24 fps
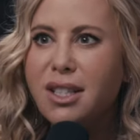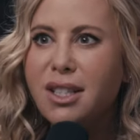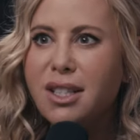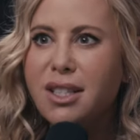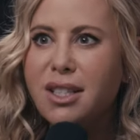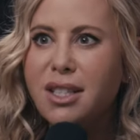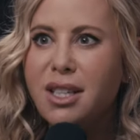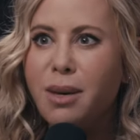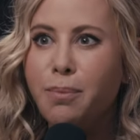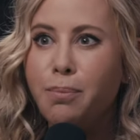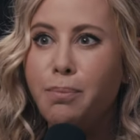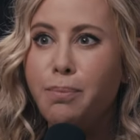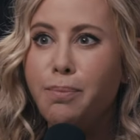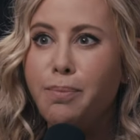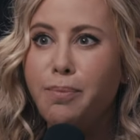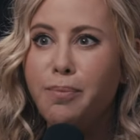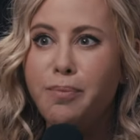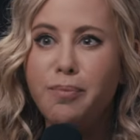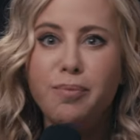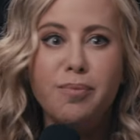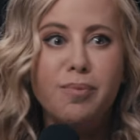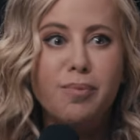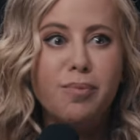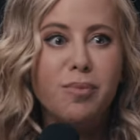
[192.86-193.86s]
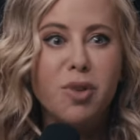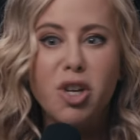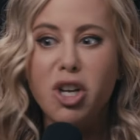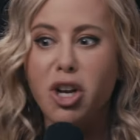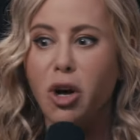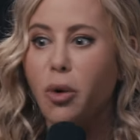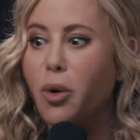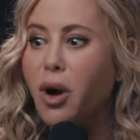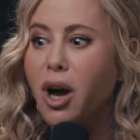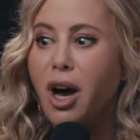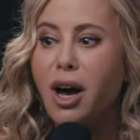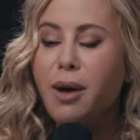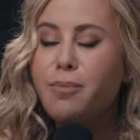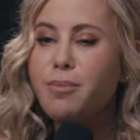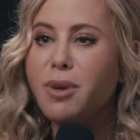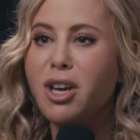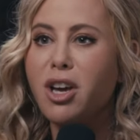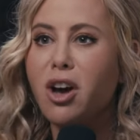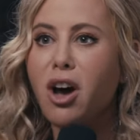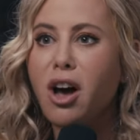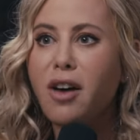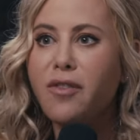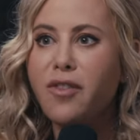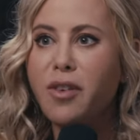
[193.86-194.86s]
to, you know, cut me
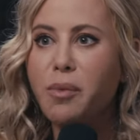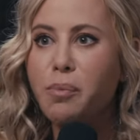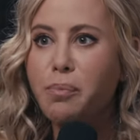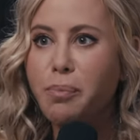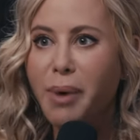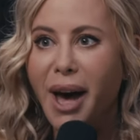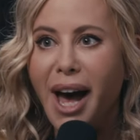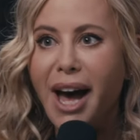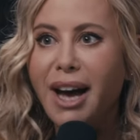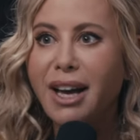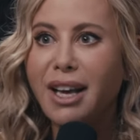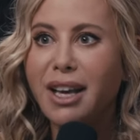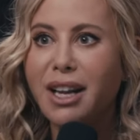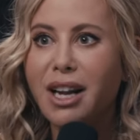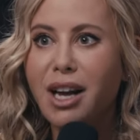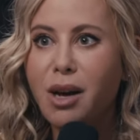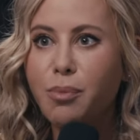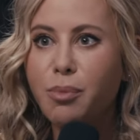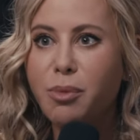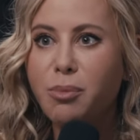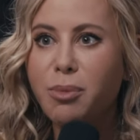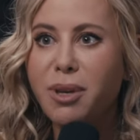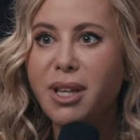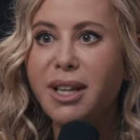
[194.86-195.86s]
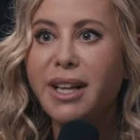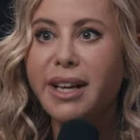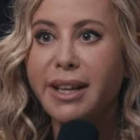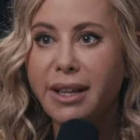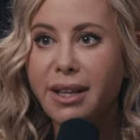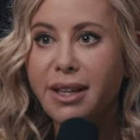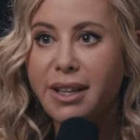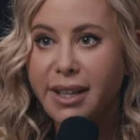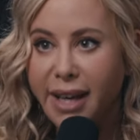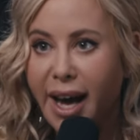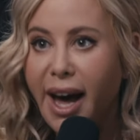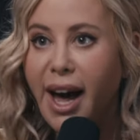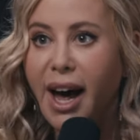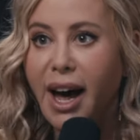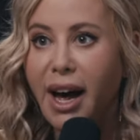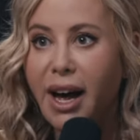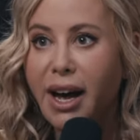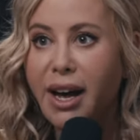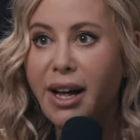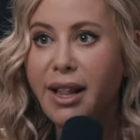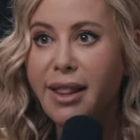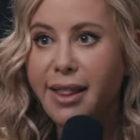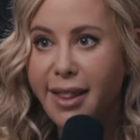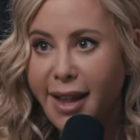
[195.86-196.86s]
off and back it up and be like, yeah,
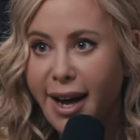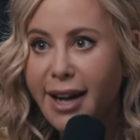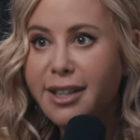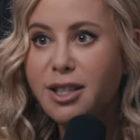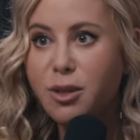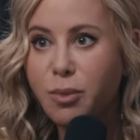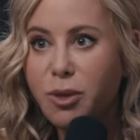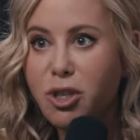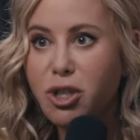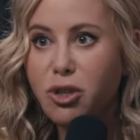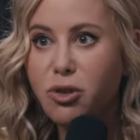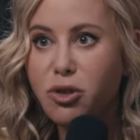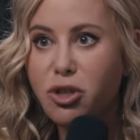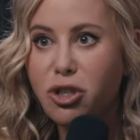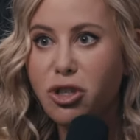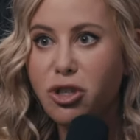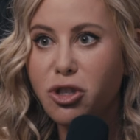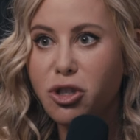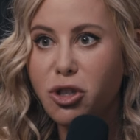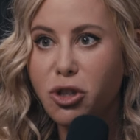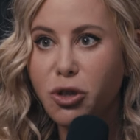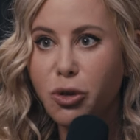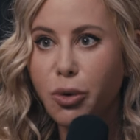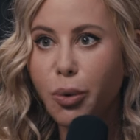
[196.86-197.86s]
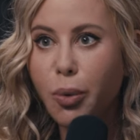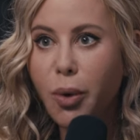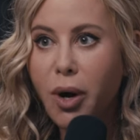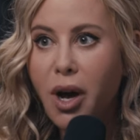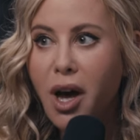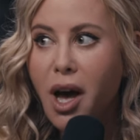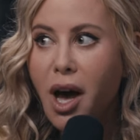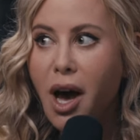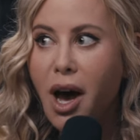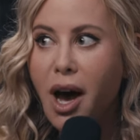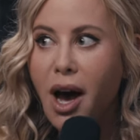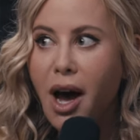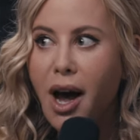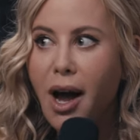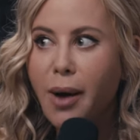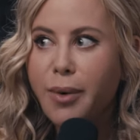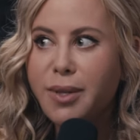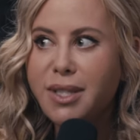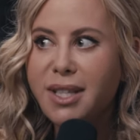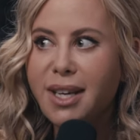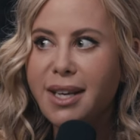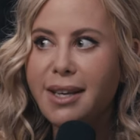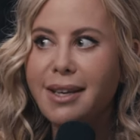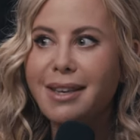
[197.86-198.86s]
that's what you should do. I
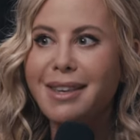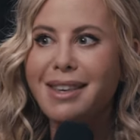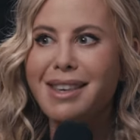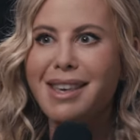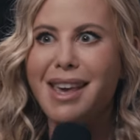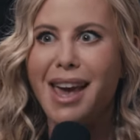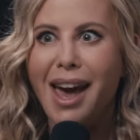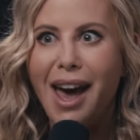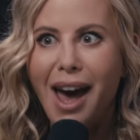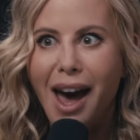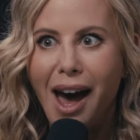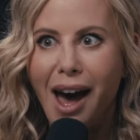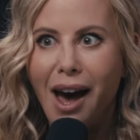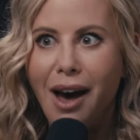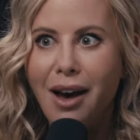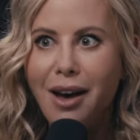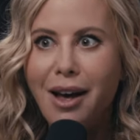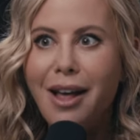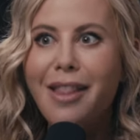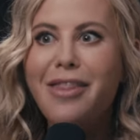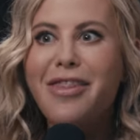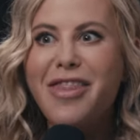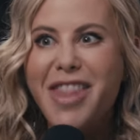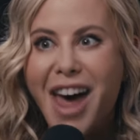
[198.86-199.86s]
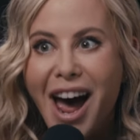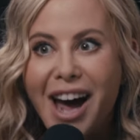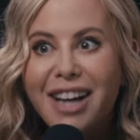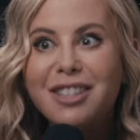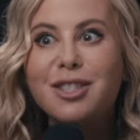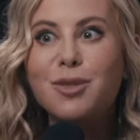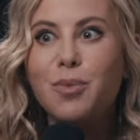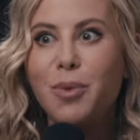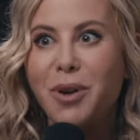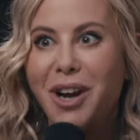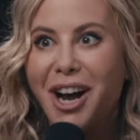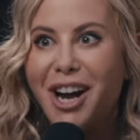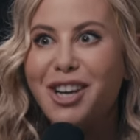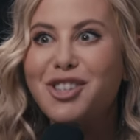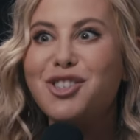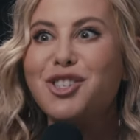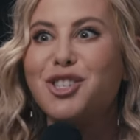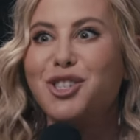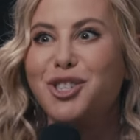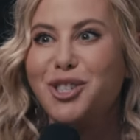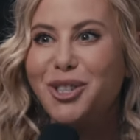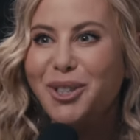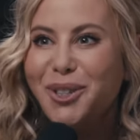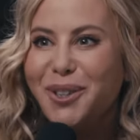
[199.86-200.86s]
was like, yeah, that's what I
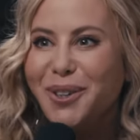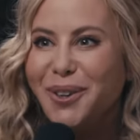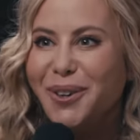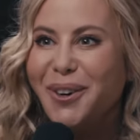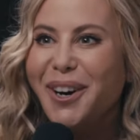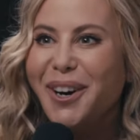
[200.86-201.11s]
should do.